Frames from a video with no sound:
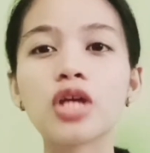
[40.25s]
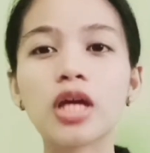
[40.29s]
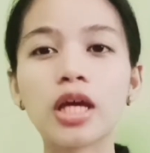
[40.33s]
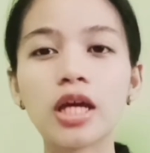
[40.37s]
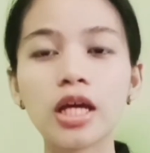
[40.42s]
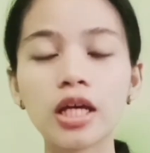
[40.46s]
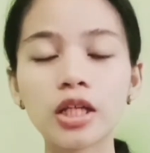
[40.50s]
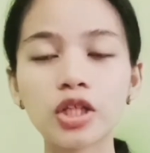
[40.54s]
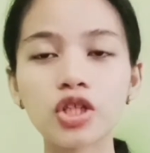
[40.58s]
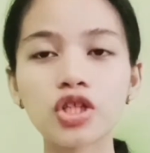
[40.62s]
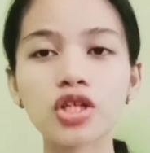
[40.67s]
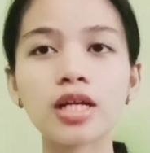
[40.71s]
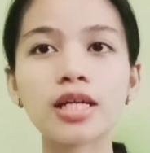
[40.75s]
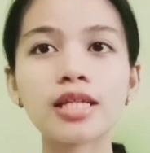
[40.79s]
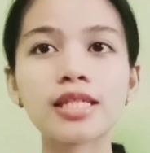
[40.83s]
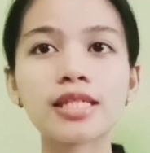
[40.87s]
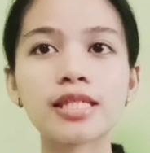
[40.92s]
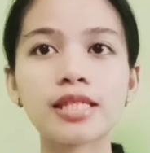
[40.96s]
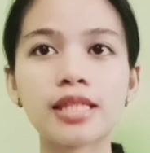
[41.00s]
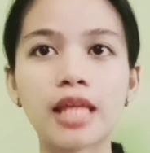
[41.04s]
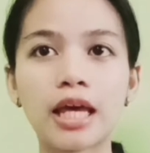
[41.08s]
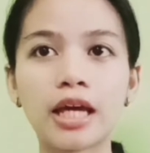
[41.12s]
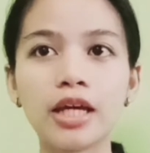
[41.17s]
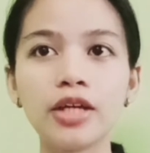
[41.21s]
each
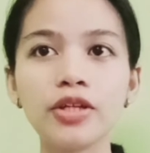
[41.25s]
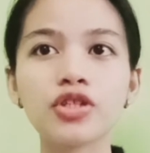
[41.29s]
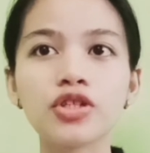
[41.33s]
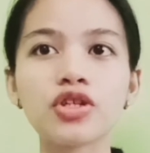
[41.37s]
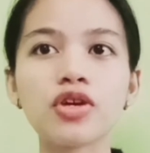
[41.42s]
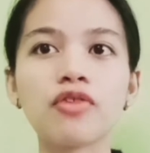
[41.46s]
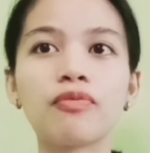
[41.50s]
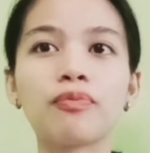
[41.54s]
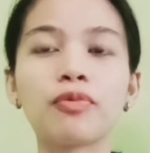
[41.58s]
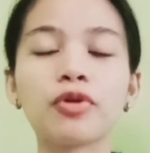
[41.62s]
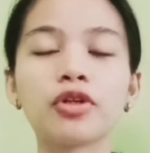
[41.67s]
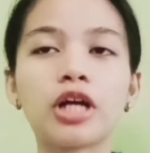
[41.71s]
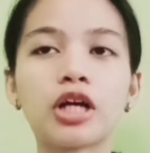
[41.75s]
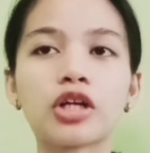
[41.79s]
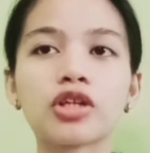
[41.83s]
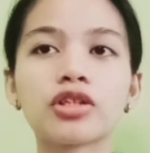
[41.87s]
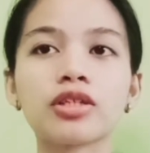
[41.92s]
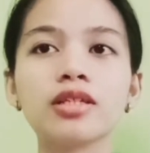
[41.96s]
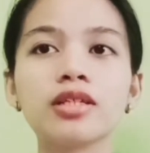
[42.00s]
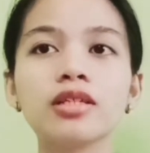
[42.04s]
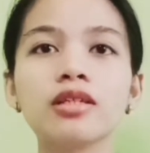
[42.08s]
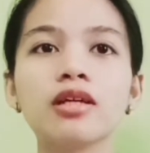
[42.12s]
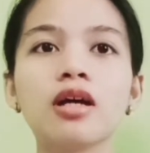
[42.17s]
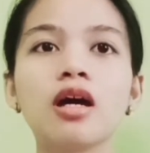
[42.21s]
stage of
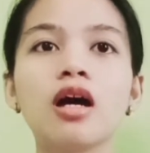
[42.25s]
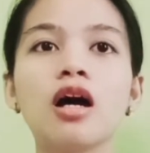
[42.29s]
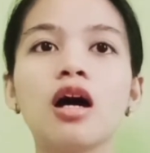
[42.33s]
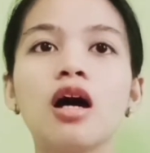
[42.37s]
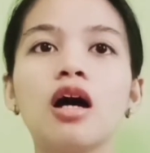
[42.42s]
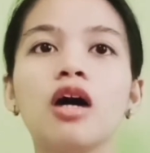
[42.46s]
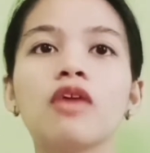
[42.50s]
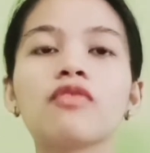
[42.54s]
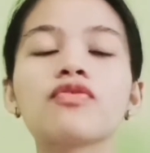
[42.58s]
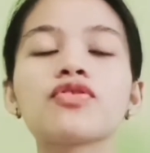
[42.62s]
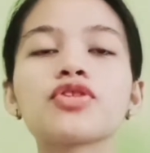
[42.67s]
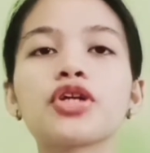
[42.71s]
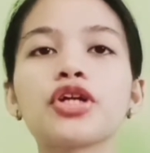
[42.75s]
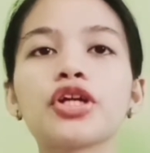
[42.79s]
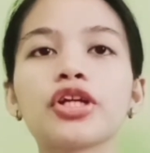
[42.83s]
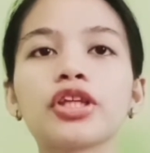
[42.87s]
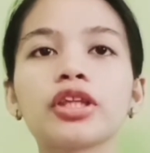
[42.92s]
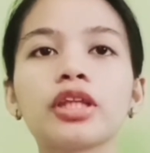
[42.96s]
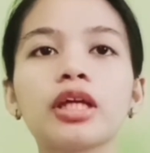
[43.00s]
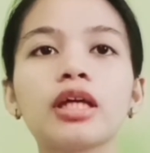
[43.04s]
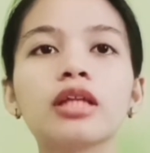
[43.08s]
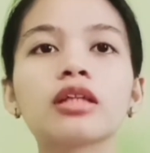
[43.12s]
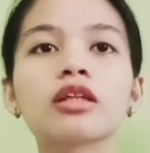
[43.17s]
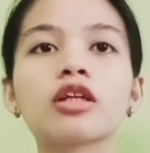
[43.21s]
production of
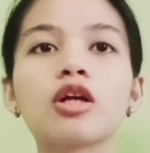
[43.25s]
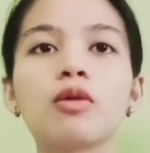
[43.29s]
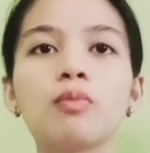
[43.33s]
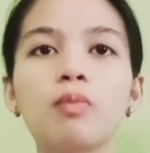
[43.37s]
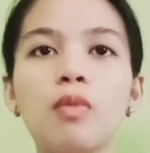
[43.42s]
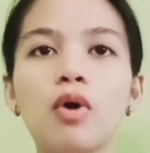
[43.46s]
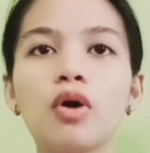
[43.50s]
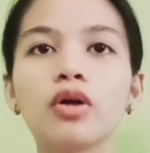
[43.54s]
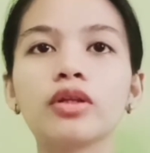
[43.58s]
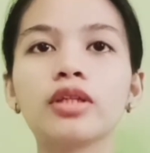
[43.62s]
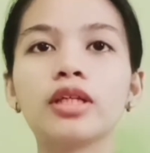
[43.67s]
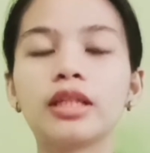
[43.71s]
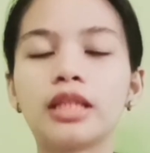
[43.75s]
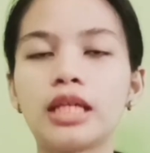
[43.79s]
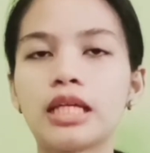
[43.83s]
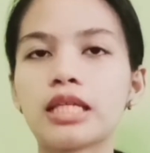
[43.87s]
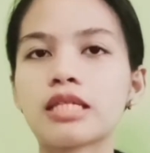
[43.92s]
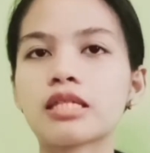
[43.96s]
certain commodities.